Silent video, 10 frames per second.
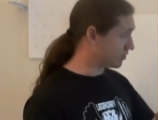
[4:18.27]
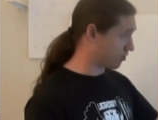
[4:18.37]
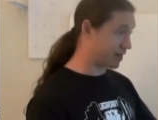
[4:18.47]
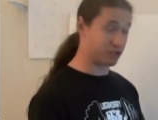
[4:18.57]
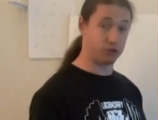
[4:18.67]

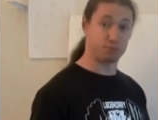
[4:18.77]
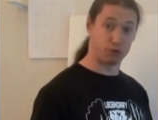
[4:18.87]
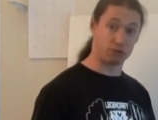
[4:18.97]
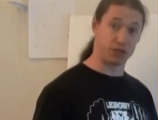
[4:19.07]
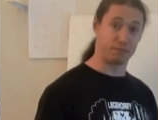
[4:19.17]
So I do
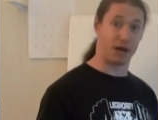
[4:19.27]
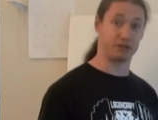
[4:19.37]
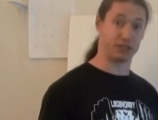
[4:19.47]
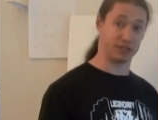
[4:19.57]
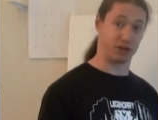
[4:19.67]
protein
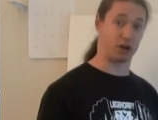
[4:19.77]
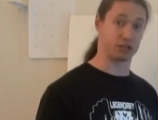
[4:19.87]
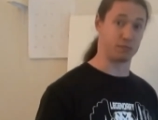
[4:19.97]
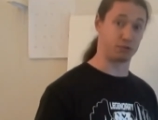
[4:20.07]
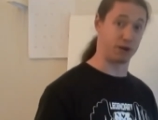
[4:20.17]
powders, and there are
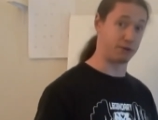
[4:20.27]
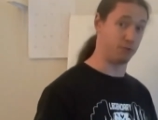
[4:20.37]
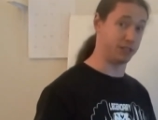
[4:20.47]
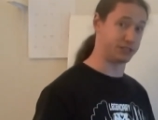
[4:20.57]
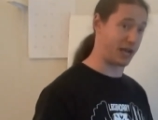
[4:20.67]
some great
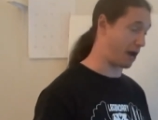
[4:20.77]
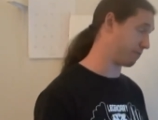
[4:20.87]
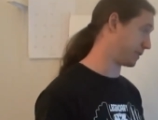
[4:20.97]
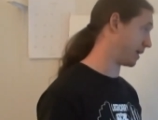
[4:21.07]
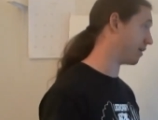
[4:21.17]
ones
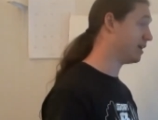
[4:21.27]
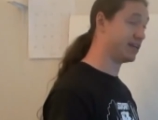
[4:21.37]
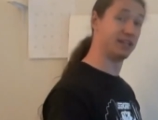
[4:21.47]
out there.